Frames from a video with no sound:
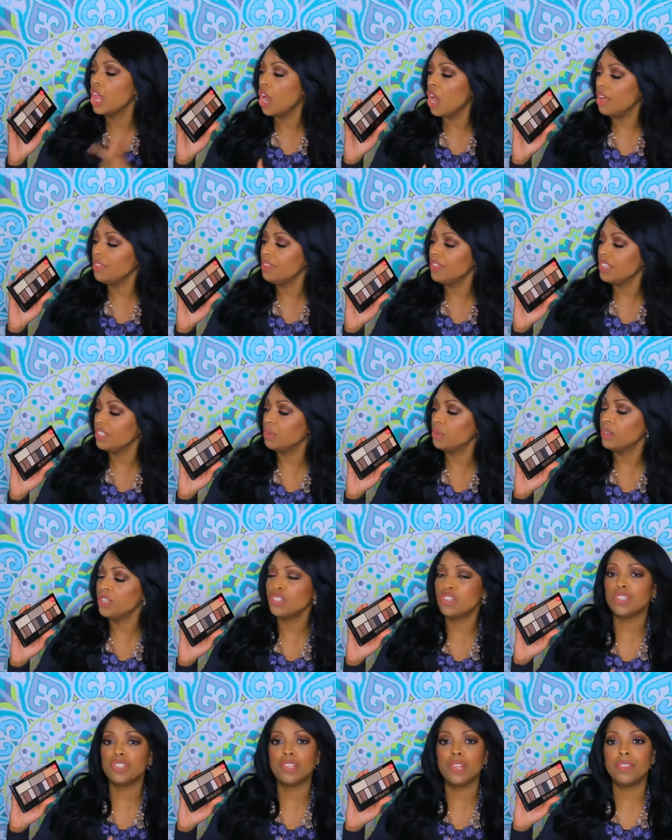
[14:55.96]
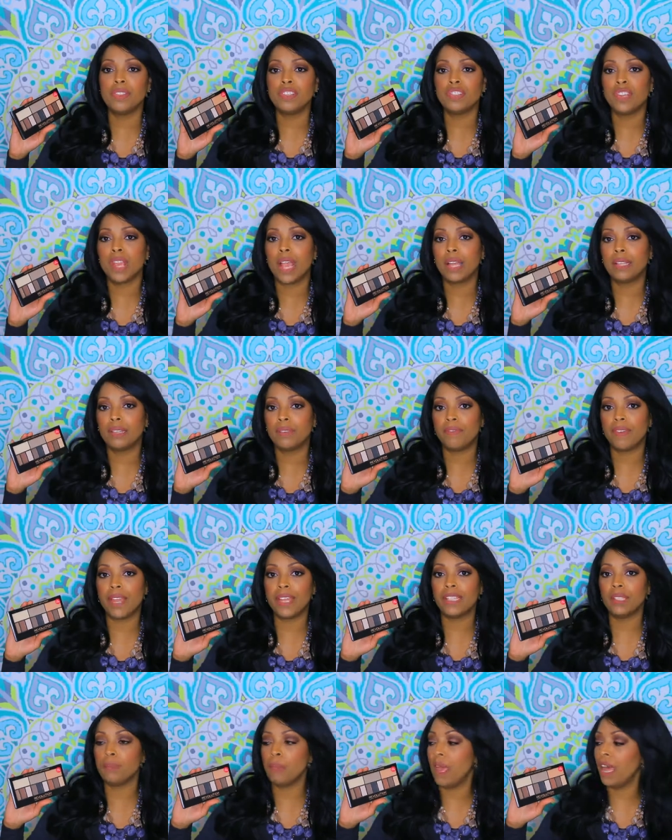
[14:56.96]
on this one, just on the Chocolate
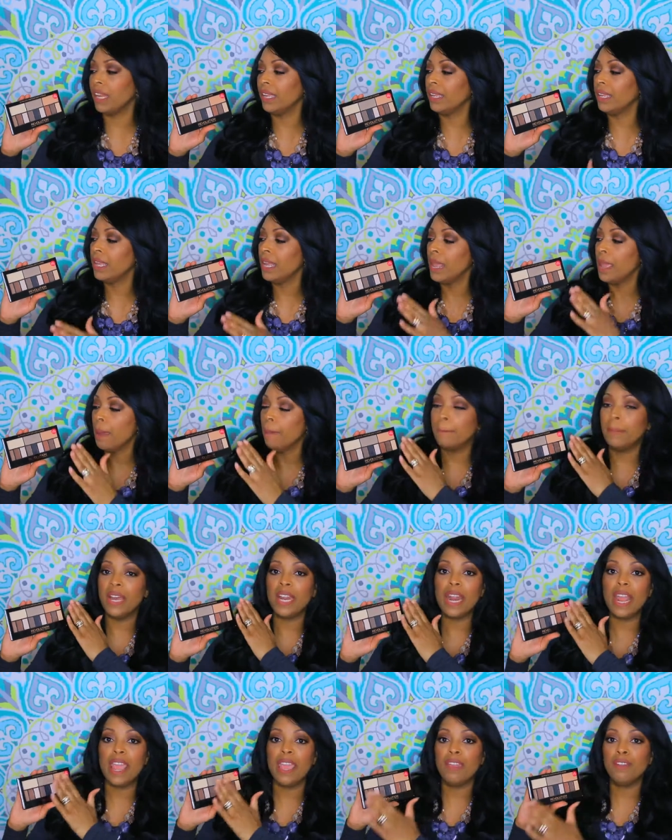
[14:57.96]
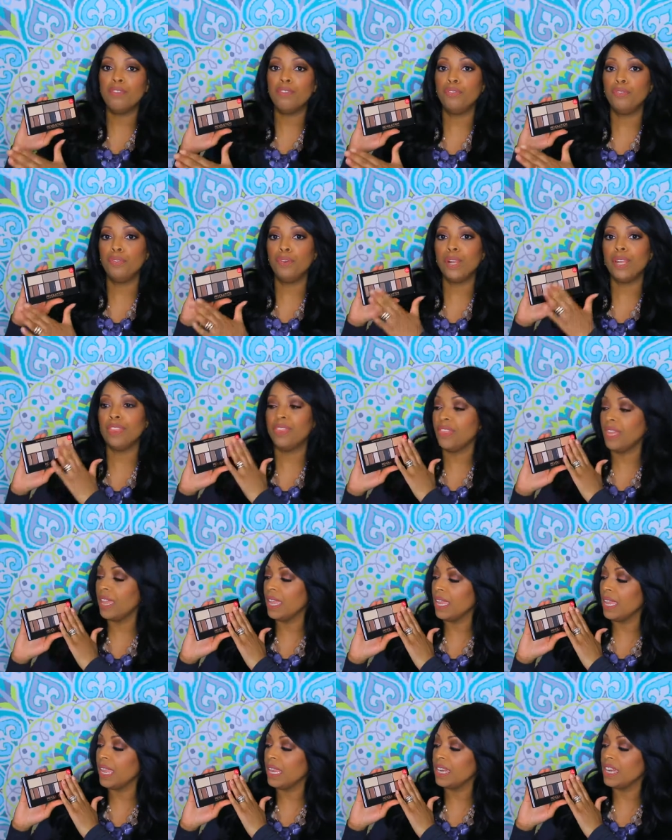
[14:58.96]
Vice palette, but
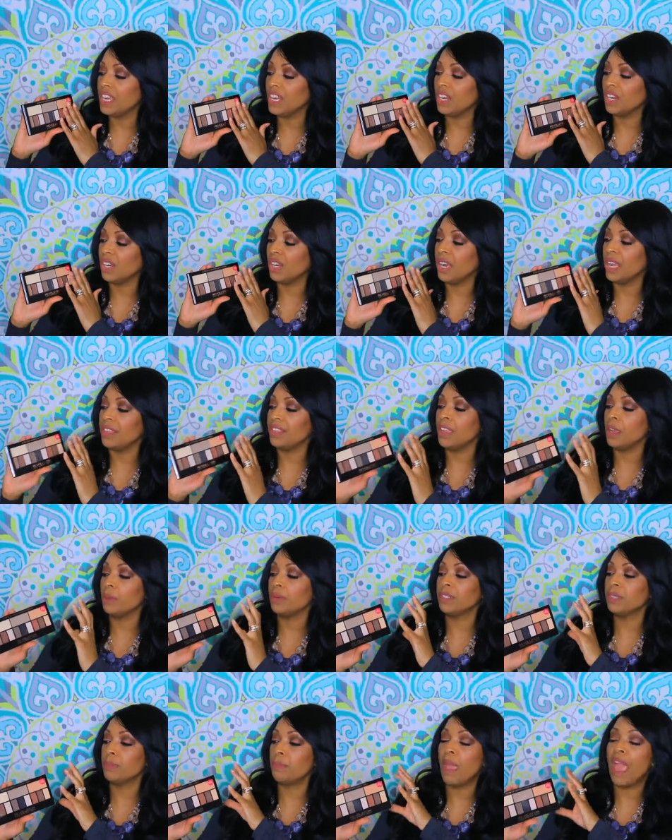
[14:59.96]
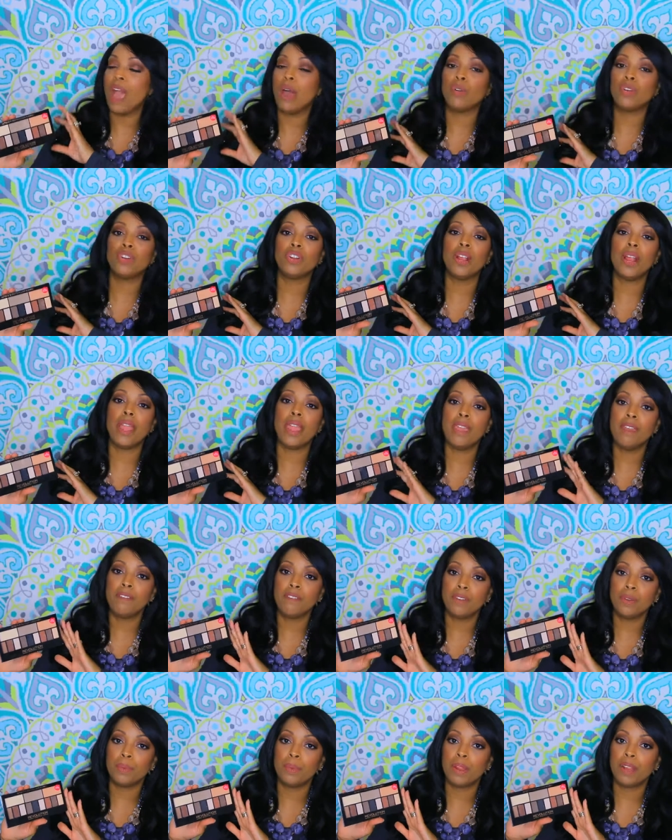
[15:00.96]
everything in here, there was powder
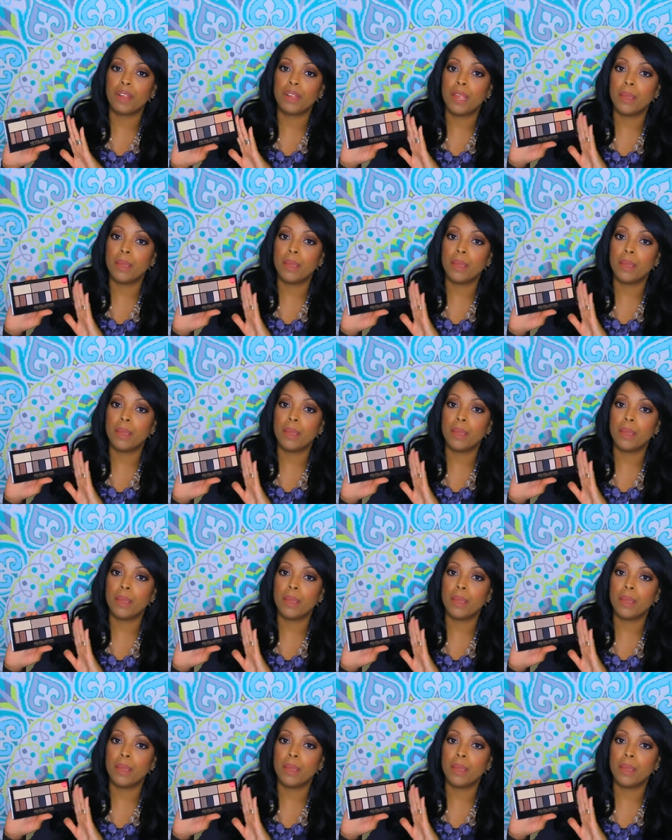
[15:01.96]
everywhere